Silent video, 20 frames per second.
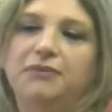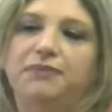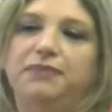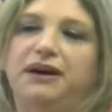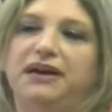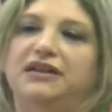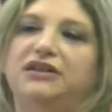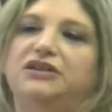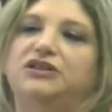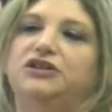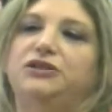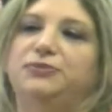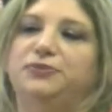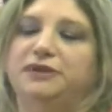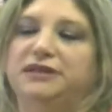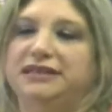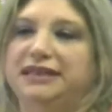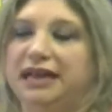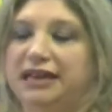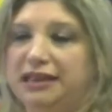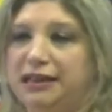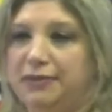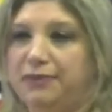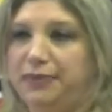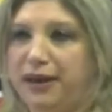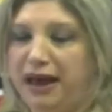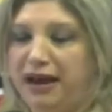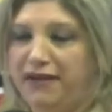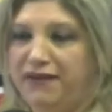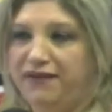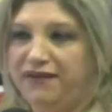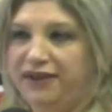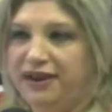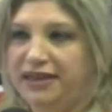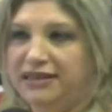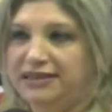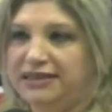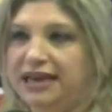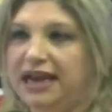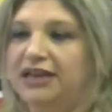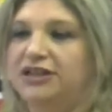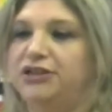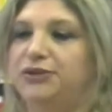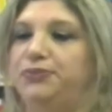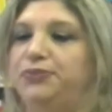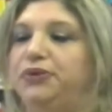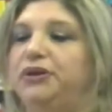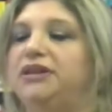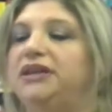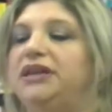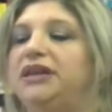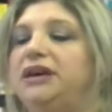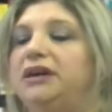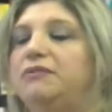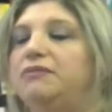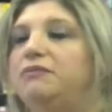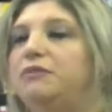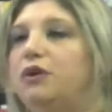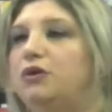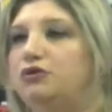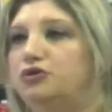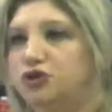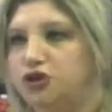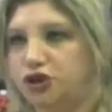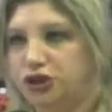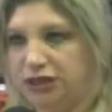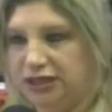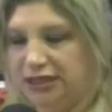but to present the benefits and to put the emotion